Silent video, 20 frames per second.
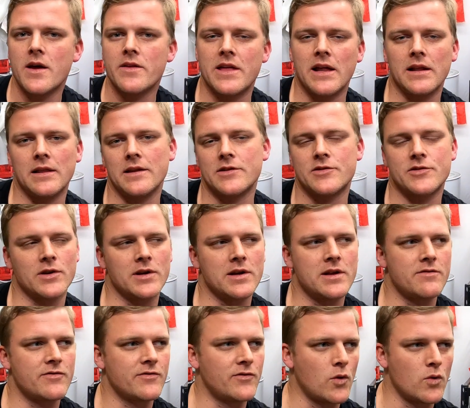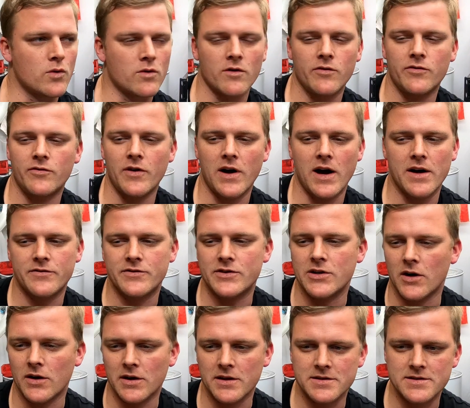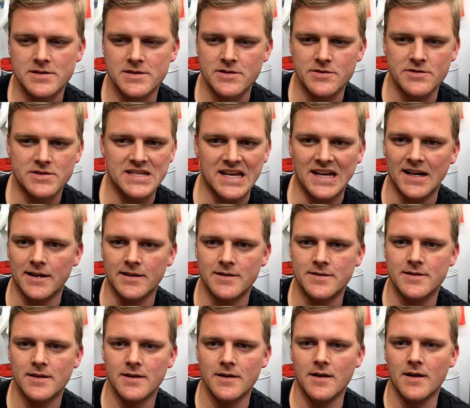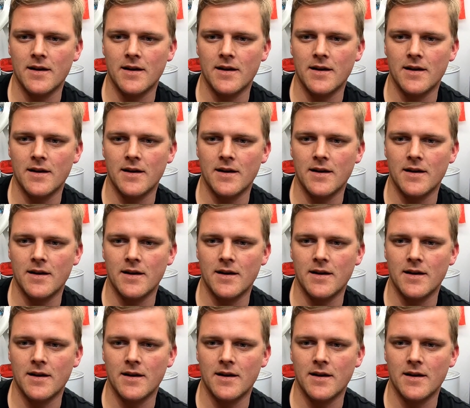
They're literally $4 or $5 New Zealand,